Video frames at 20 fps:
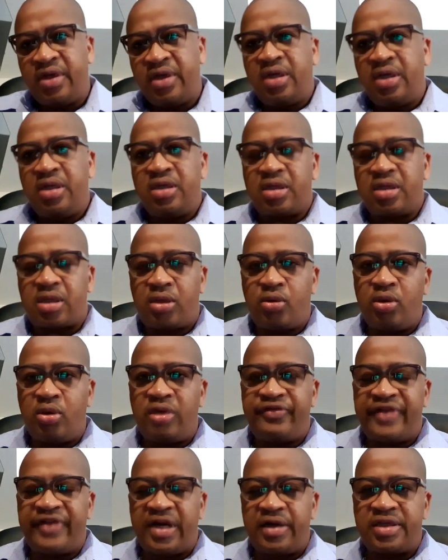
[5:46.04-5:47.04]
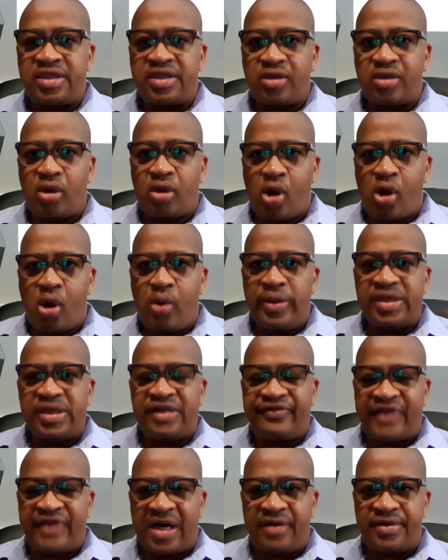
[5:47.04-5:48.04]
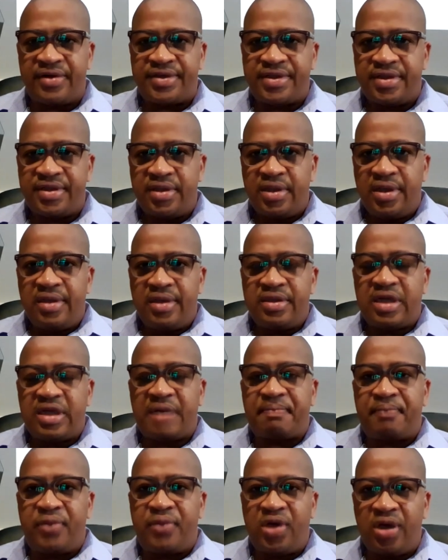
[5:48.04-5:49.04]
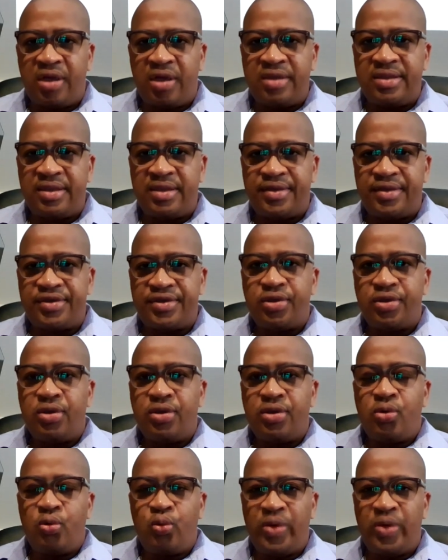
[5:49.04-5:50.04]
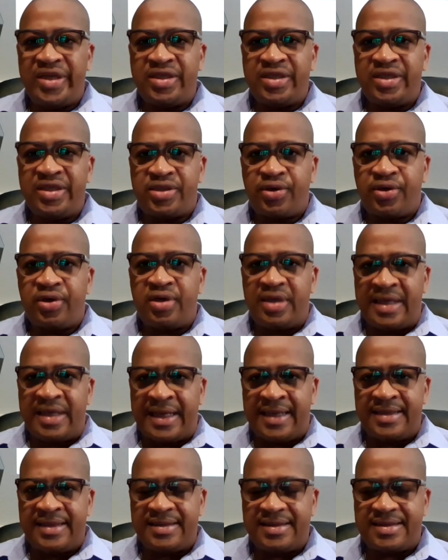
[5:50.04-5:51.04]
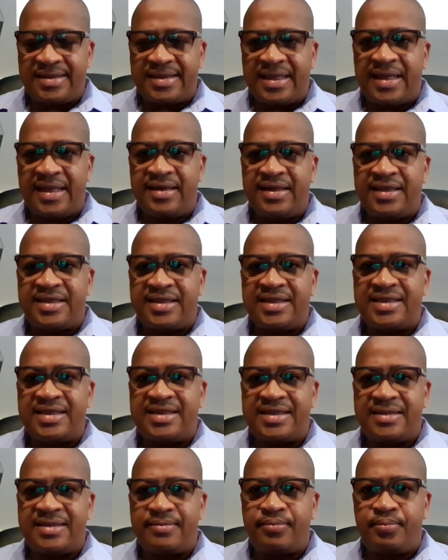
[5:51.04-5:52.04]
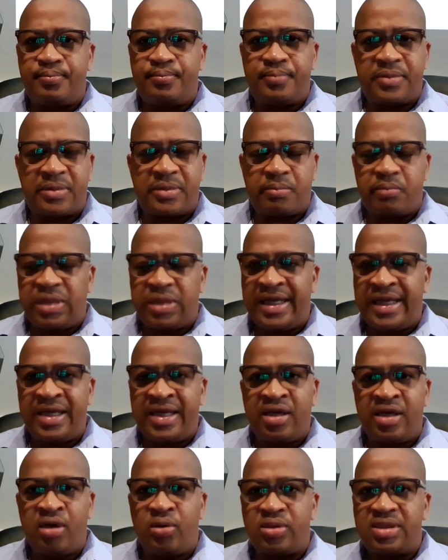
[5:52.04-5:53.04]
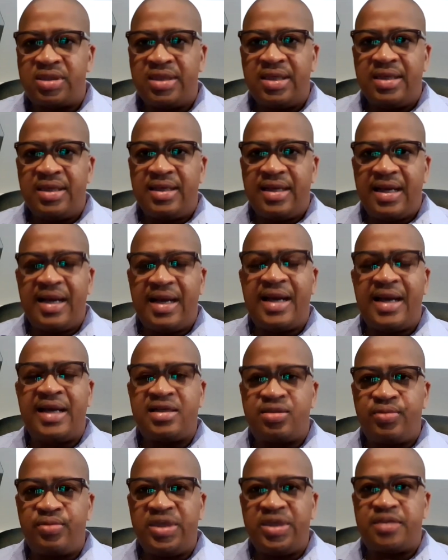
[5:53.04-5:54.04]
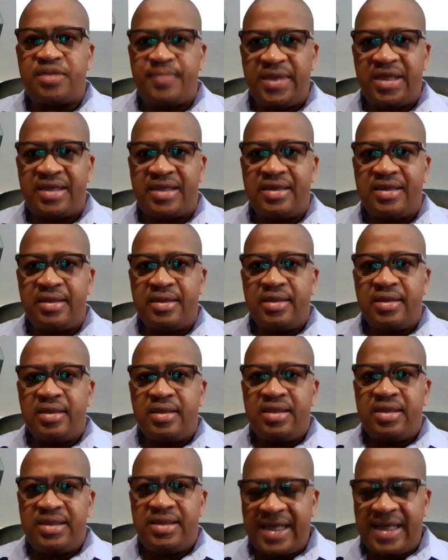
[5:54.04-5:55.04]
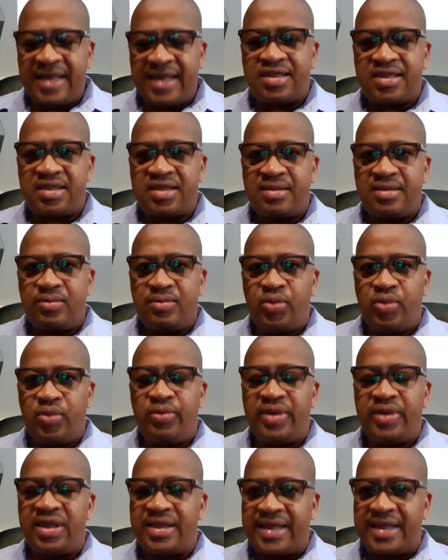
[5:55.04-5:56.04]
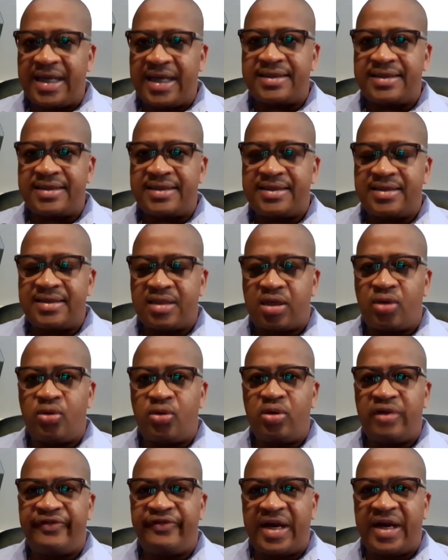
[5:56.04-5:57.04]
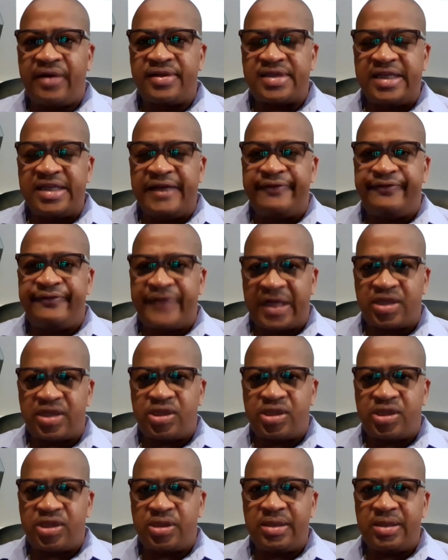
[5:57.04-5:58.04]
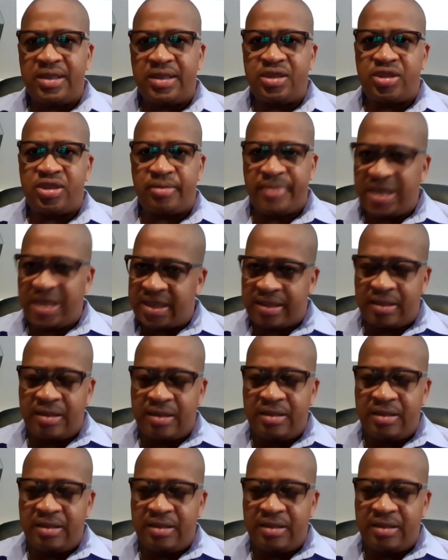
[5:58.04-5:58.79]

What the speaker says: The coronavirus is always a virus that plunders winter lands, and it is playing out as we speak. Yes, we will get the coronavirus infection in Jamaica,